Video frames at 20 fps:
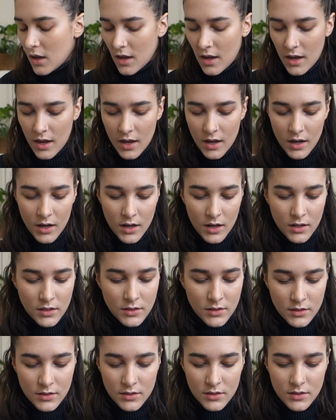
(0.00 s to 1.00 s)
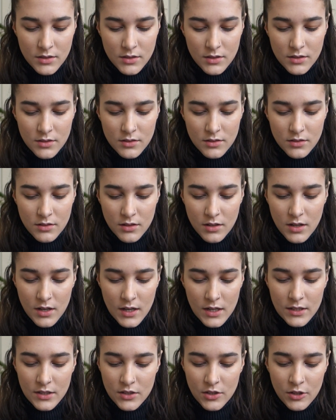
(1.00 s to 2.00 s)
And
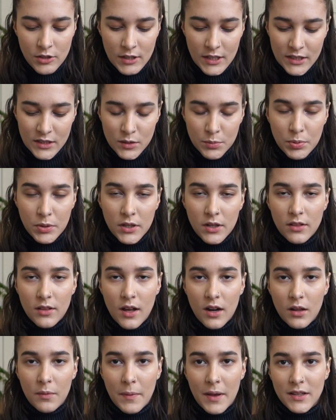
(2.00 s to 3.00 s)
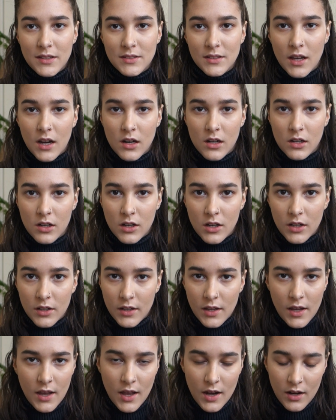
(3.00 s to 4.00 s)
I don't like to put a lot of mascara on.
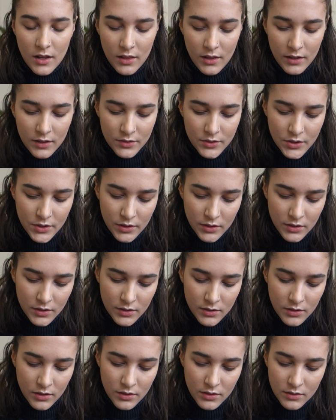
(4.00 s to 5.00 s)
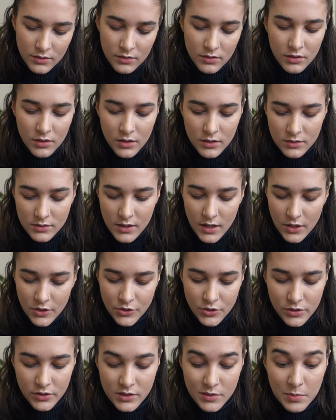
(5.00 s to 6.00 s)
Again, I like to look as
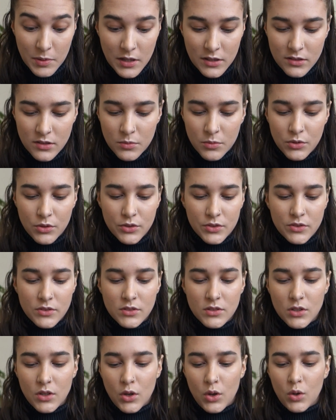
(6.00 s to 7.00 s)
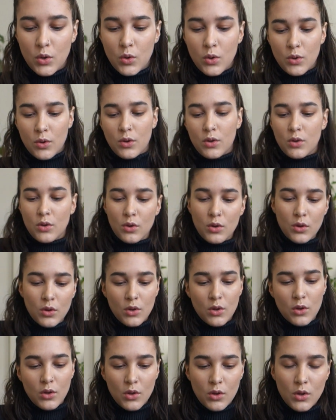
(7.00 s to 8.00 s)
natural as possible. So
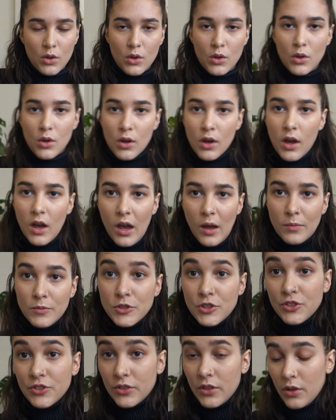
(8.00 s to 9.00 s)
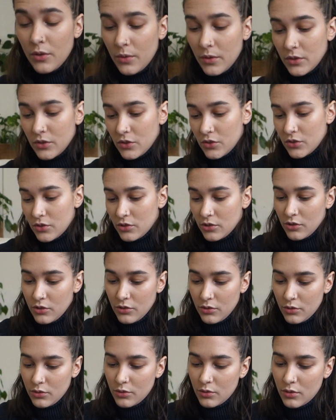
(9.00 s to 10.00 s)
I'm just going
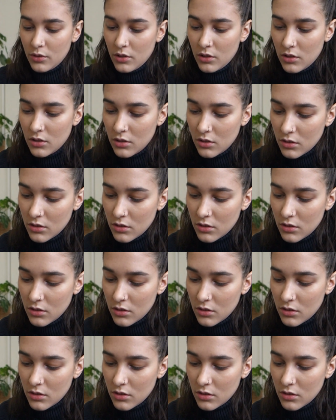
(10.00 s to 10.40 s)
to